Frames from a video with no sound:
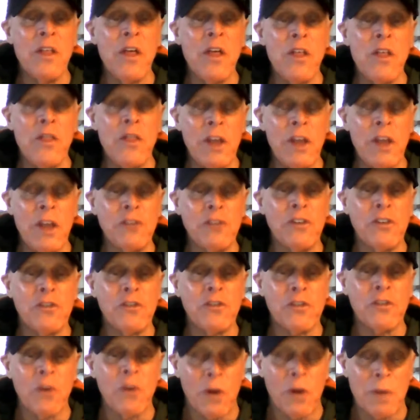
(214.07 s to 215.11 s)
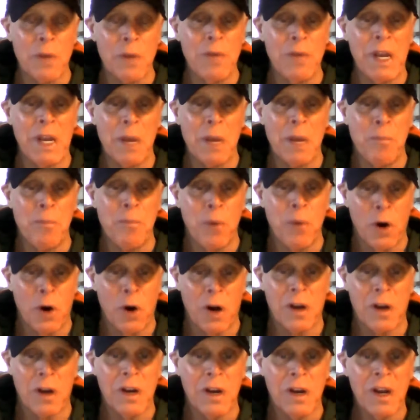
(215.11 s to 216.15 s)
this is going to be a
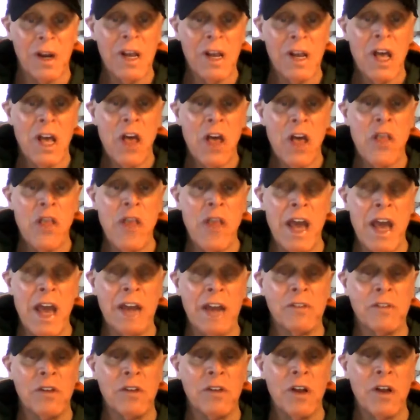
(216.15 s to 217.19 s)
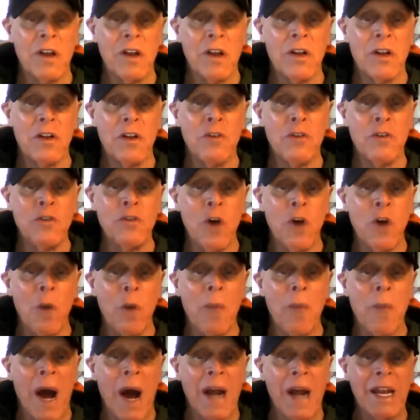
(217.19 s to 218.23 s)
book that
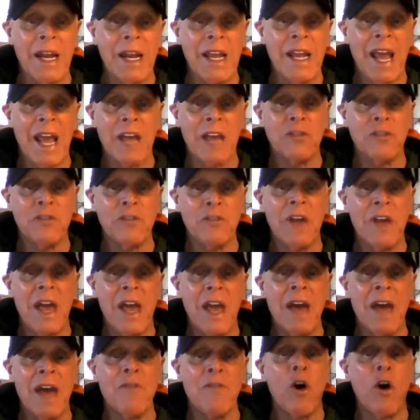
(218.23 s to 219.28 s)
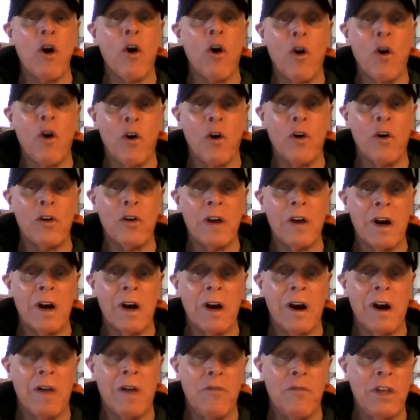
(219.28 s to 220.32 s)
nobody has ever heard
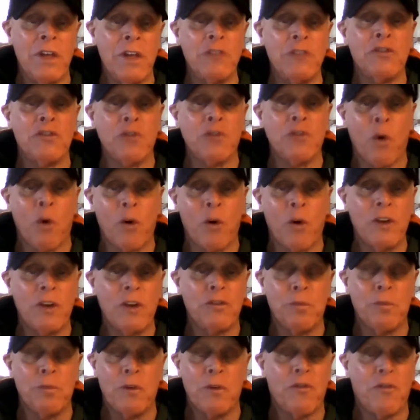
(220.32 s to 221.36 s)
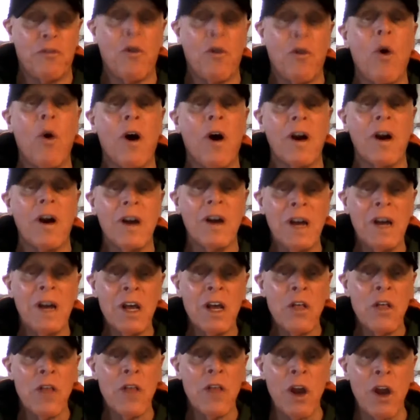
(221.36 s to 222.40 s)
of these stories before.
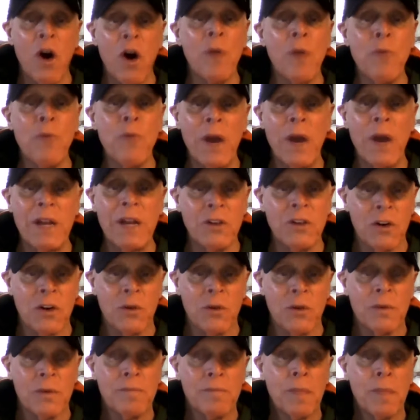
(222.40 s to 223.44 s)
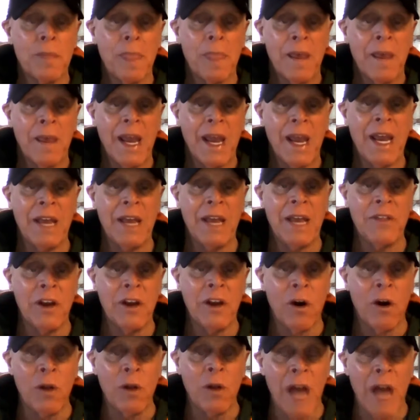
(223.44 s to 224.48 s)
They're all brand new, and
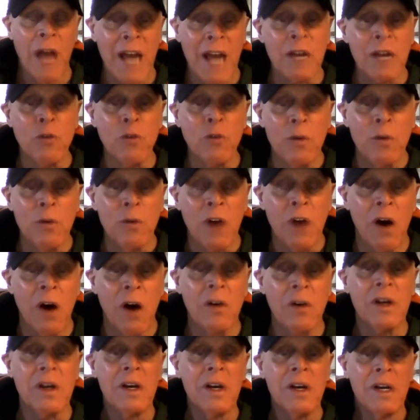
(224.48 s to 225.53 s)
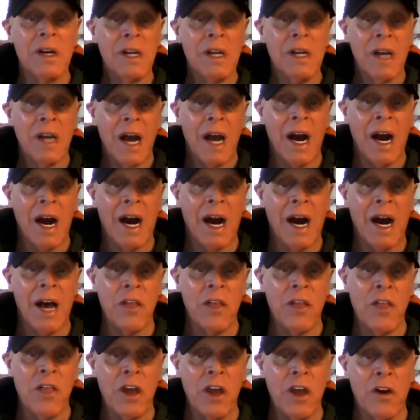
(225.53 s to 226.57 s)
they're all locker room talk.
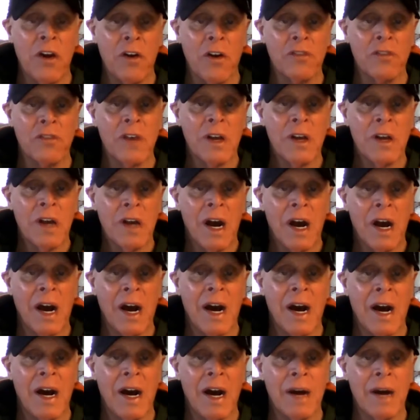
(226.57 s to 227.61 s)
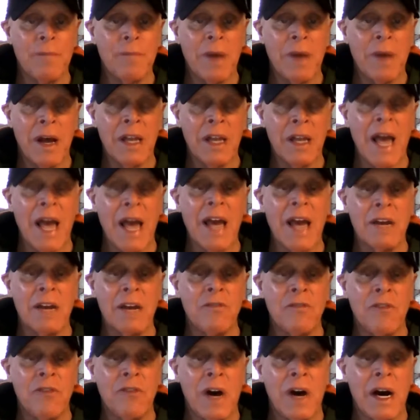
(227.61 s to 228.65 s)
There's a lot
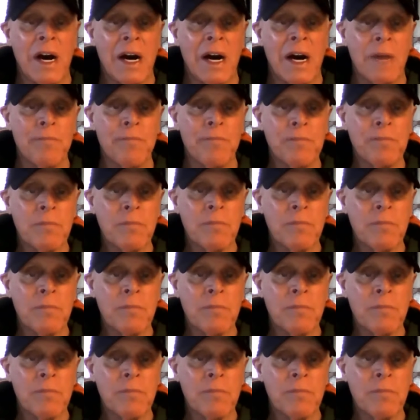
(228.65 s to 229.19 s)
of